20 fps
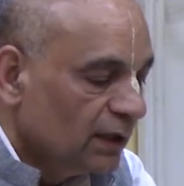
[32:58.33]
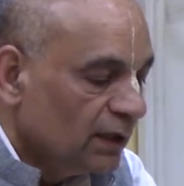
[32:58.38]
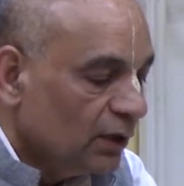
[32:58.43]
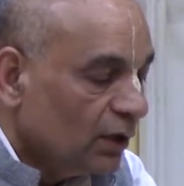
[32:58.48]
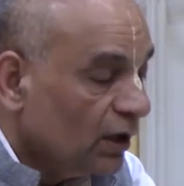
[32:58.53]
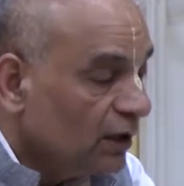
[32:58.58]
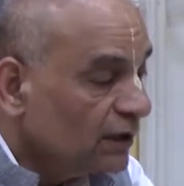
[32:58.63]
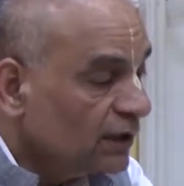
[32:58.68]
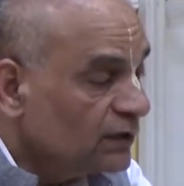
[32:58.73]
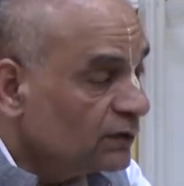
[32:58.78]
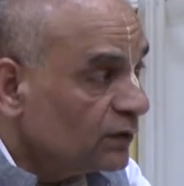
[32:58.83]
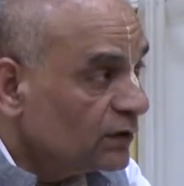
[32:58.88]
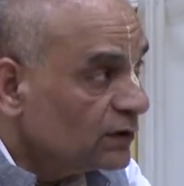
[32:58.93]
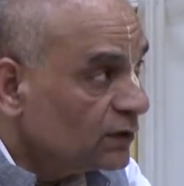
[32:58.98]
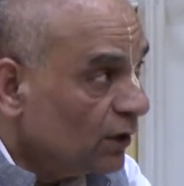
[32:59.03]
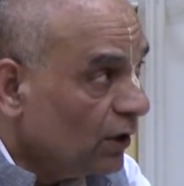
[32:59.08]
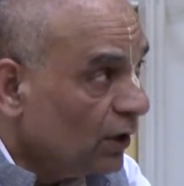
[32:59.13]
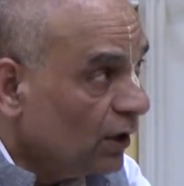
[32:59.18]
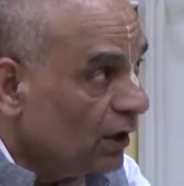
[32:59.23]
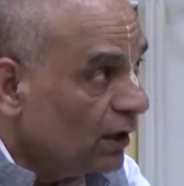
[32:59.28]
all this was
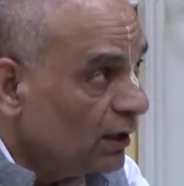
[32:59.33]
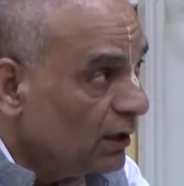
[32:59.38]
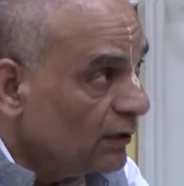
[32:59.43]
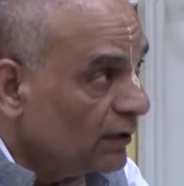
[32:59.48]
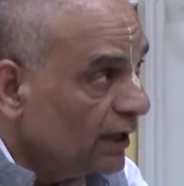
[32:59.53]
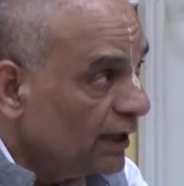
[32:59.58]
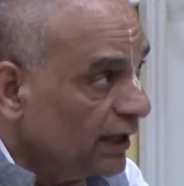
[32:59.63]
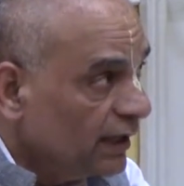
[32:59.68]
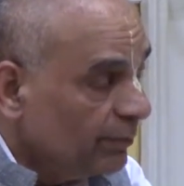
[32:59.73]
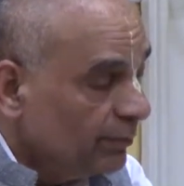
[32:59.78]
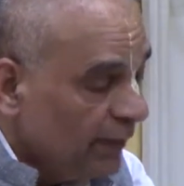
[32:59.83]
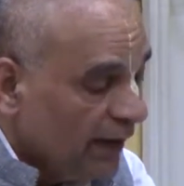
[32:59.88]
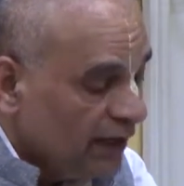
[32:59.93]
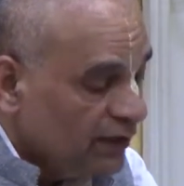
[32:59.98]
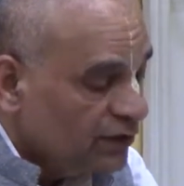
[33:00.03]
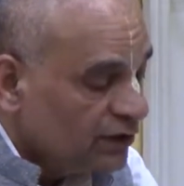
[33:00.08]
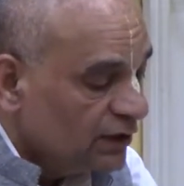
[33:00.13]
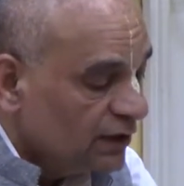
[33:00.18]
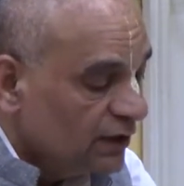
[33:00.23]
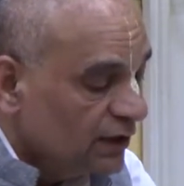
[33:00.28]
already
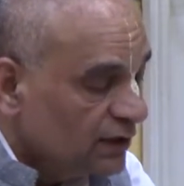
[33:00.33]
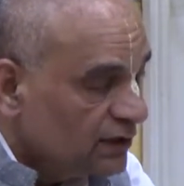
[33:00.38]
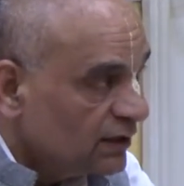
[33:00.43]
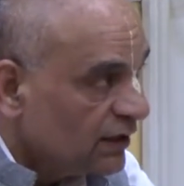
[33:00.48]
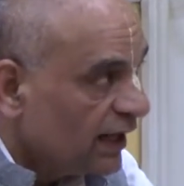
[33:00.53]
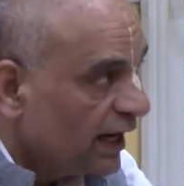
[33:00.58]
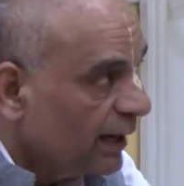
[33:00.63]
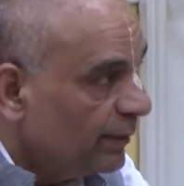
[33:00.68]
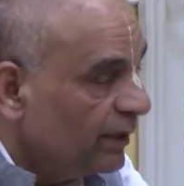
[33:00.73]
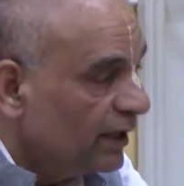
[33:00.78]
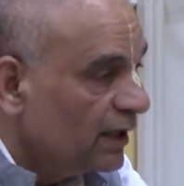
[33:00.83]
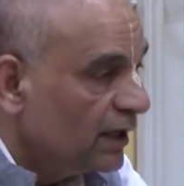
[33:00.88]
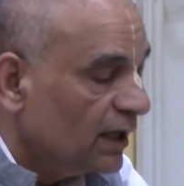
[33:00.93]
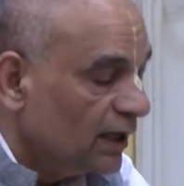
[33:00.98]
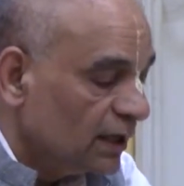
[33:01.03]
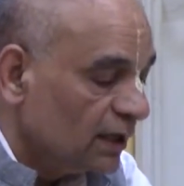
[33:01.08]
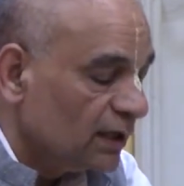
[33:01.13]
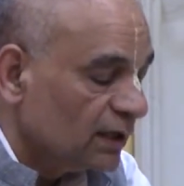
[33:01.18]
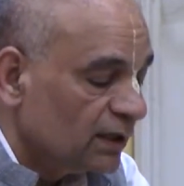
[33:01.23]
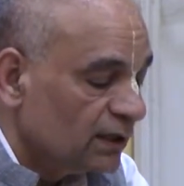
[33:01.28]
mentioned, described in
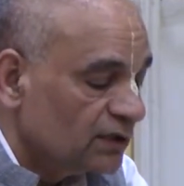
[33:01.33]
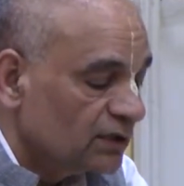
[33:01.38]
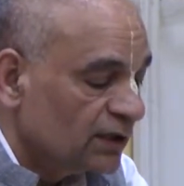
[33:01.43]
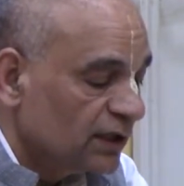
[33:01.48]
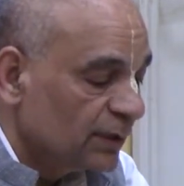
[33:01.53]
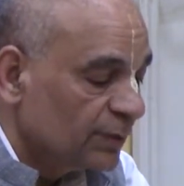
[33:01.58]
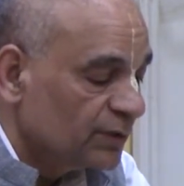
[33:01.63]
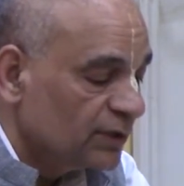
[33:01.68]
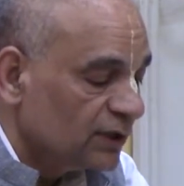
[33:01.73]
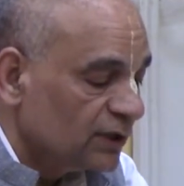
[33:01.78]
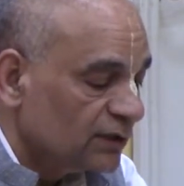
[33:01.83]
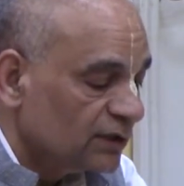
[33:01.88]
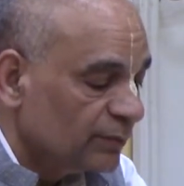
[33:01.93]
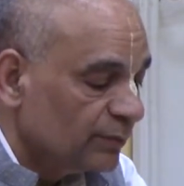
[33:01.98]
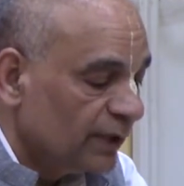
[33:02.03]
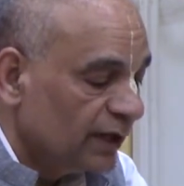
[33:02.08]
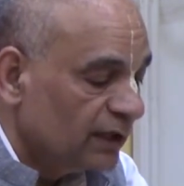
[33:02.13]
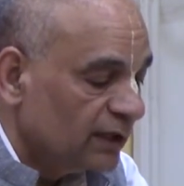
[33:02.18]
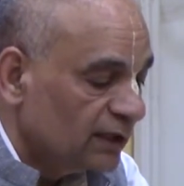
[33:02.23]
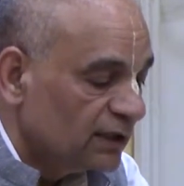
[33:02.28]
our uh, scriptures
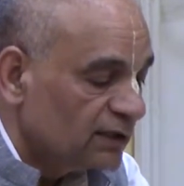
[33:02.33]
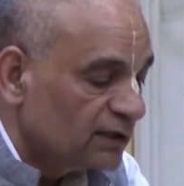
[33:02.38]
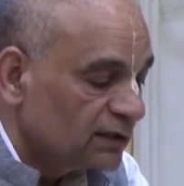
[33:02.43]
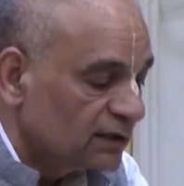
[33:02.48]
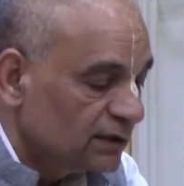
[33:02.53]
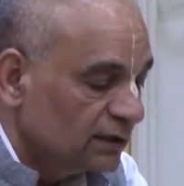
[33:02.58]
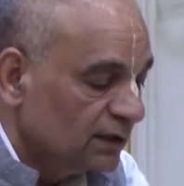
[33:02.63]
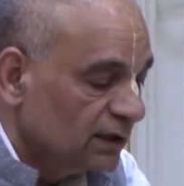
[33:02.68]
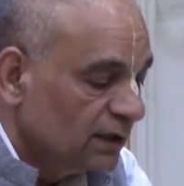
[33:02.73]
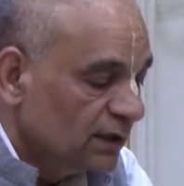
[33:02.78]
by these